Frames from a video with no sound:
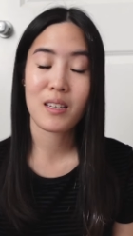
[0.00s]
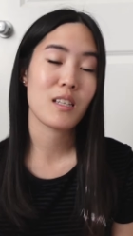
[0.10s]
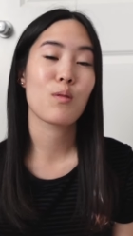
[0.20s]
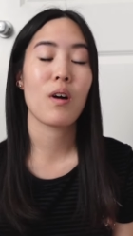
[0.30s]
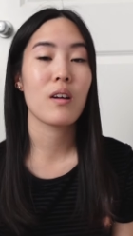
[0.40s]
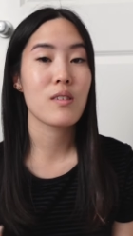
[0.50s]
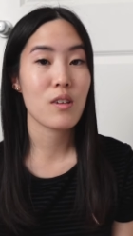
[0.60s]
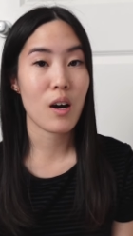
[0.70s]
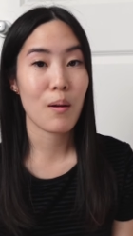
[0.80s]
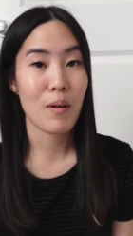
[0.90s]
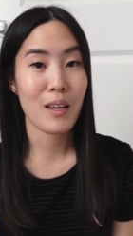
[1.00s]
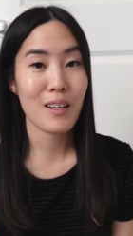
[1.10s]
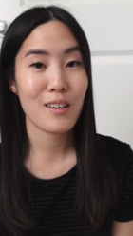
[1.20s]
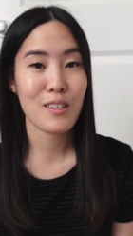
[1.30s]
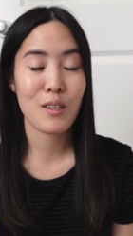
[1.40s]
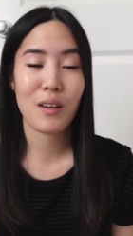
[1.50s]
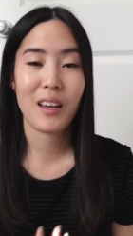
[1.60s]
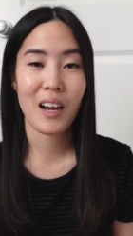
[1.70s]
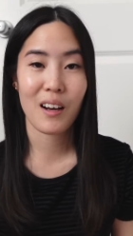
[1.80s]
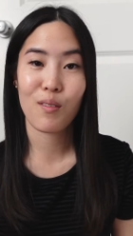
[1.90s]
as well as on my ear so you
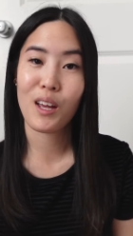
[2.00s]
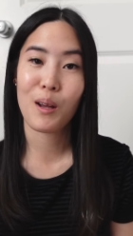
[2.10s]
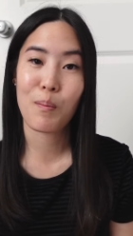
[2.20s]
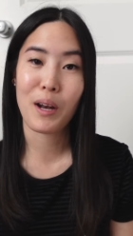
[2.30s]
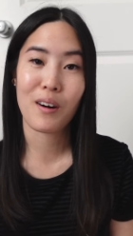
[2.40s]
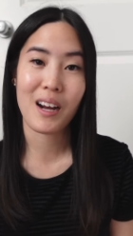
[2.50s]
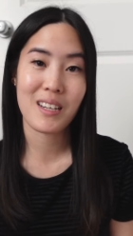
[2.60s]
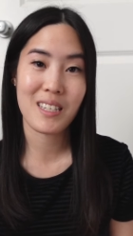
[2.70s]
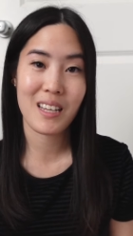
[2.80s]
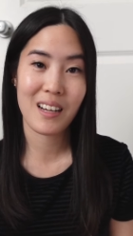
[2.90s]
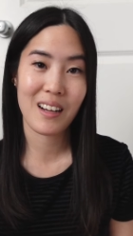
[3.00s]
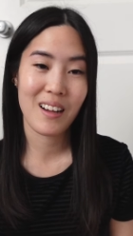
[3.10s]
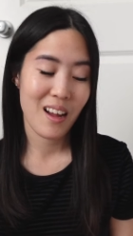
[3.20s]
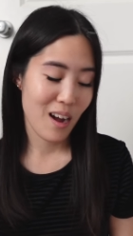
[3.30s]
can kind of get a better idea